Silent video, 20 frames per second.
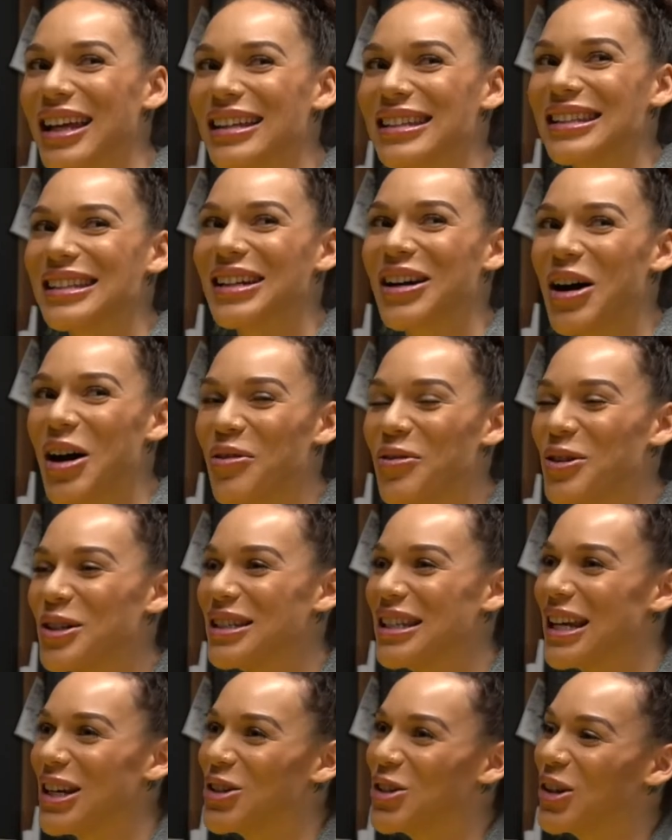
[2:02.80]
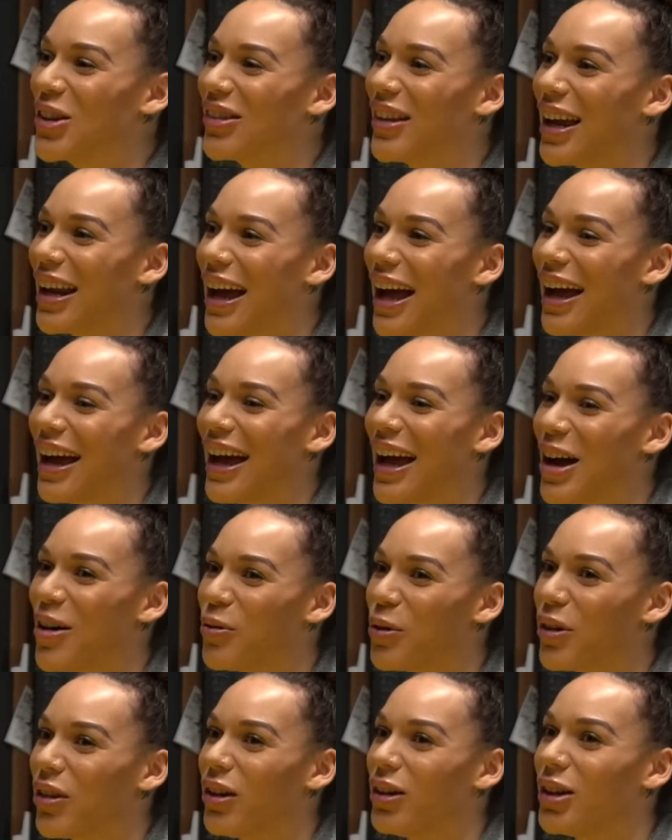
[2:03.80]
That's a conversation that I
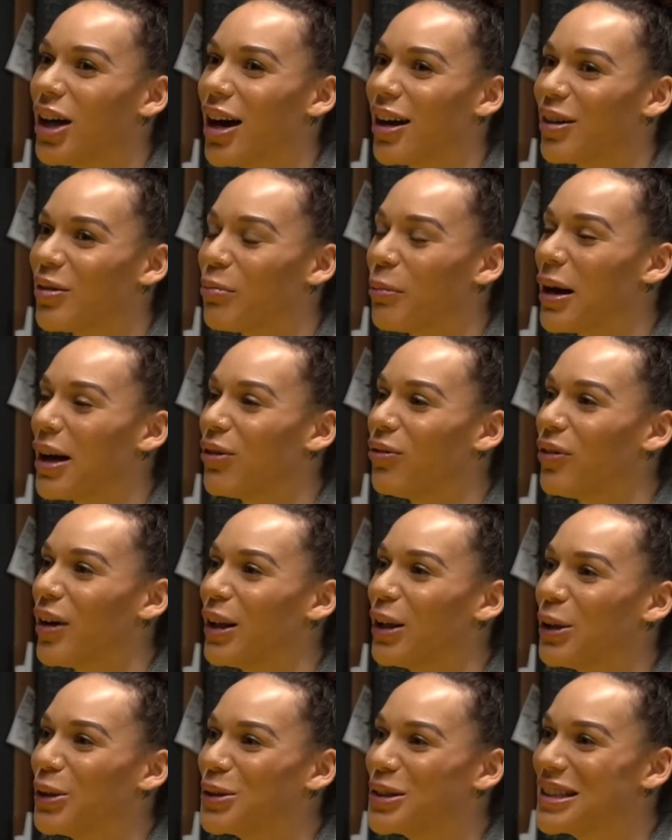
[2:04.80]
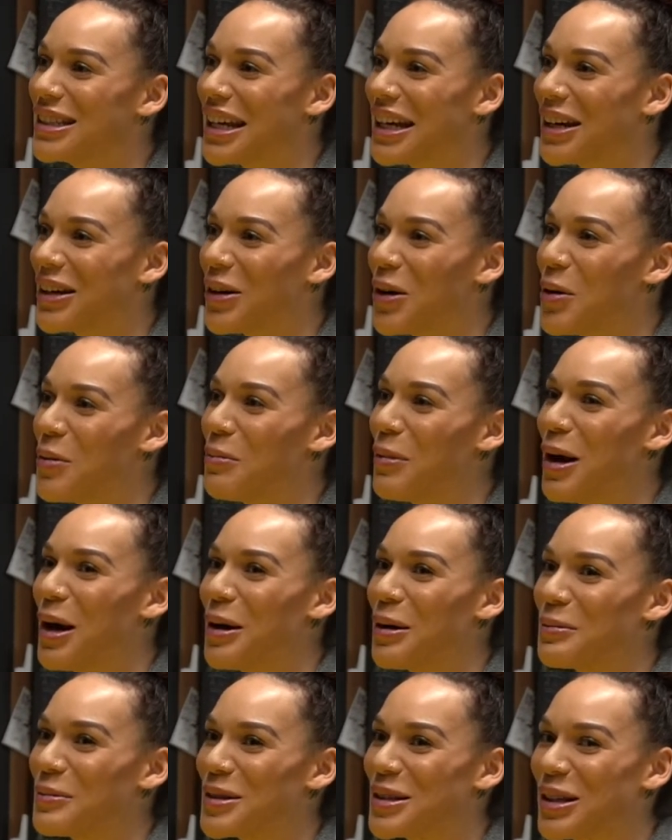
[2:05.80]
have with a lot of my fellow stay-at-home
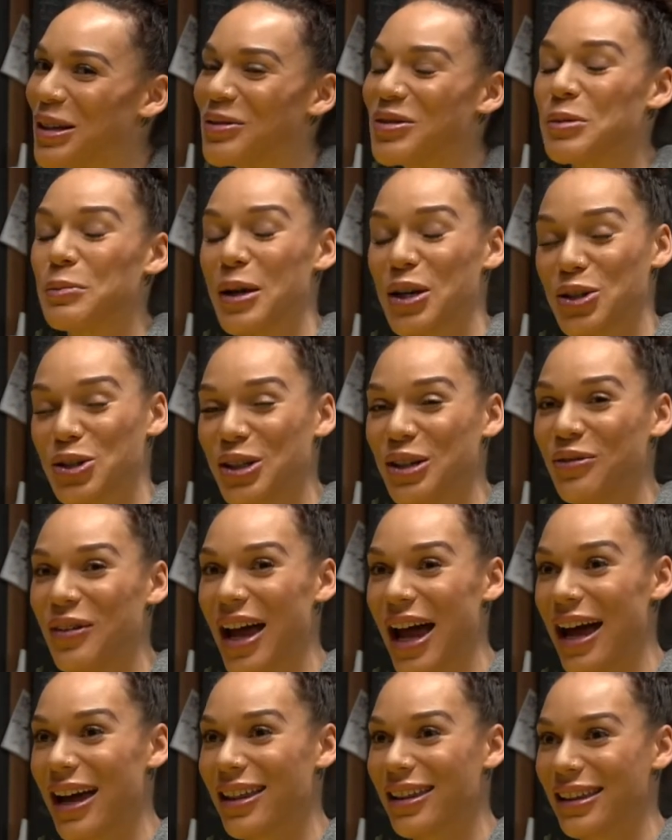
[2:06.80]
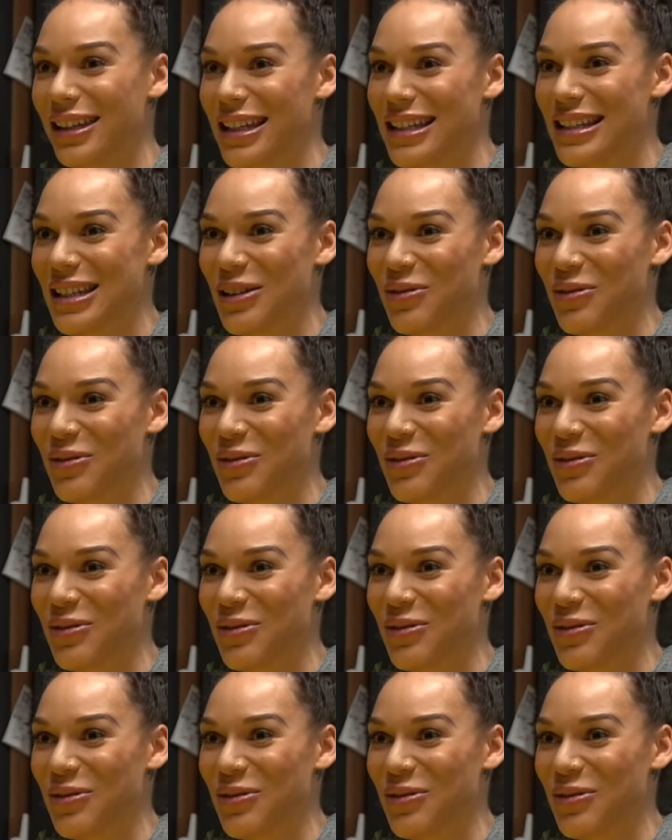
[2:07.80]
moms, especially of athletes.